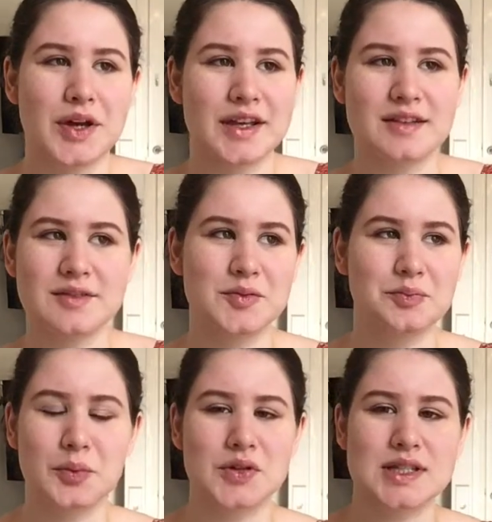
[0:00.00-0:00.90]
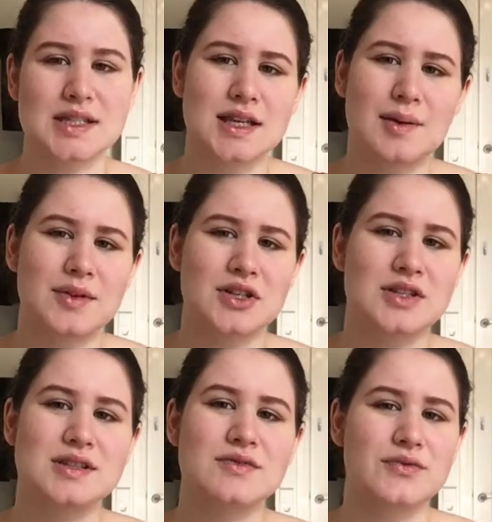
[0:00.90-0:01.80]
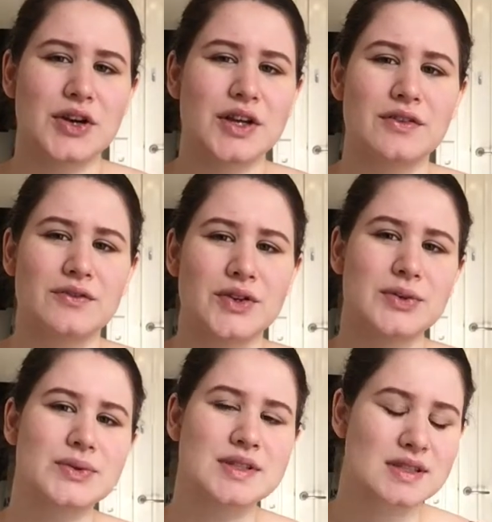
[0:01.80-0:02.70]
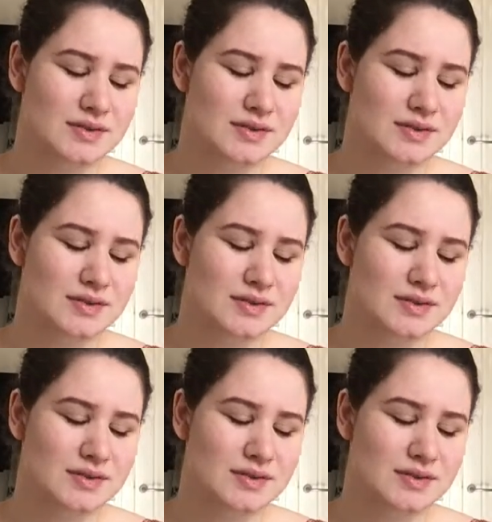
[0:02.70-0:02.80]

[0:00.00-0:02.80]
but most of the time they're just very confused.